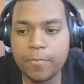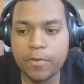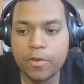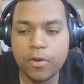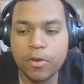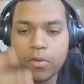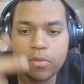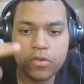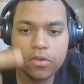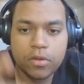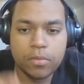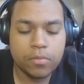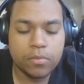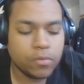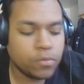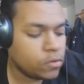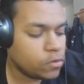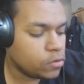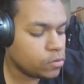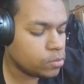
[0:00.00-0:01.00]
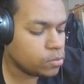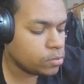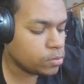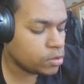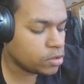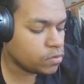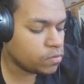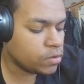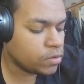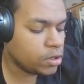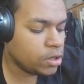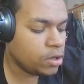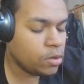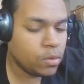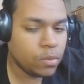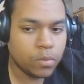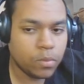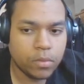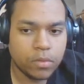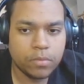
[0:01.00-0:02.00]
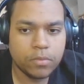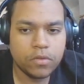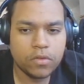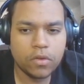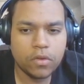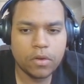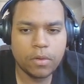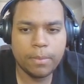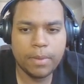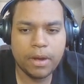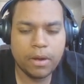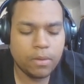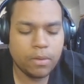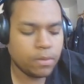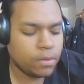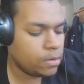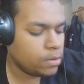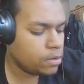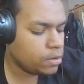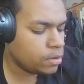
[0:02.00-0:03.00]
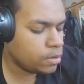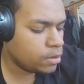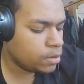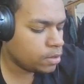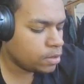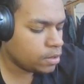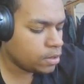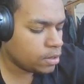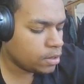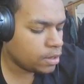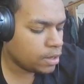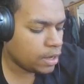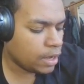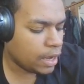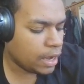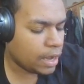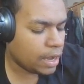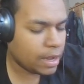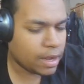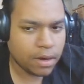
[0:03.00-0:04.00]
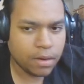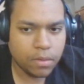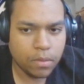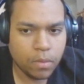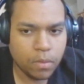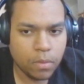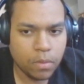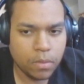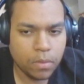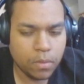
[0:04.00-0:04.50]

Yo, what's up YouTube? In this video, I'm talking about how to